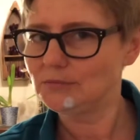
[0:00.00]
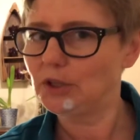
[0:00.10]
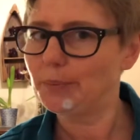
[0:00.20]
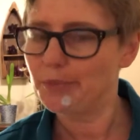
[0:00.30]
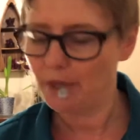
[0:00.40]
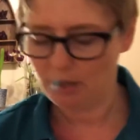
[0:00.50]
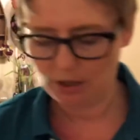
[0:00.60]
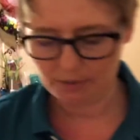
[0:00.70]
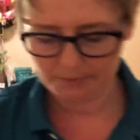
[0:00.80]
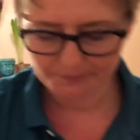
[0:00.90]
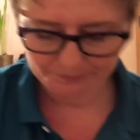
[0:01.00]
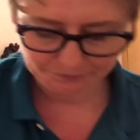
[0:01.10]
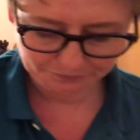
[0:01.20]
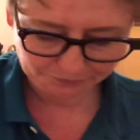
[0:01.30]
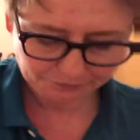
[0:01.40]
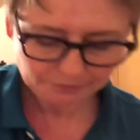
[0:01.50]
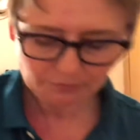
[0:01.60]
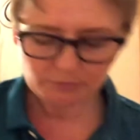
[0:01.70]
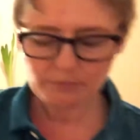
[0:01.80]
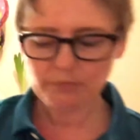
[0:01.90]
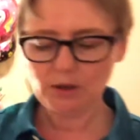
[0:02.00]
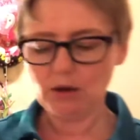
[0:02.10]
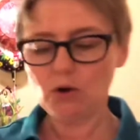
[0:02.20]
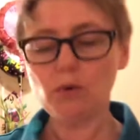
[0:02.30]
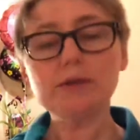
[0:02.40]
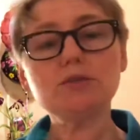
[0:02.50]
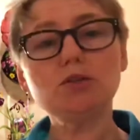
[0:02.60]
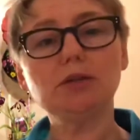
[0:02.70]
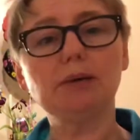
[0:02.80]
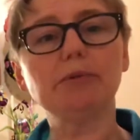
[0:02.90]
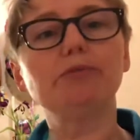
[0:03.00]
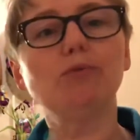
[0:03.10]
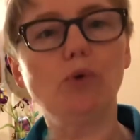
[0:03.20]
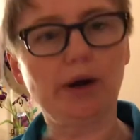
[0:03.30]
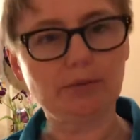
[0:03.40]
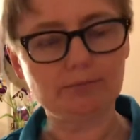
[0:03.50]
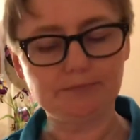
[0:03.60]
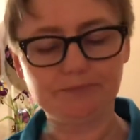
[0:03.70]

Keep thinking. Question number 4.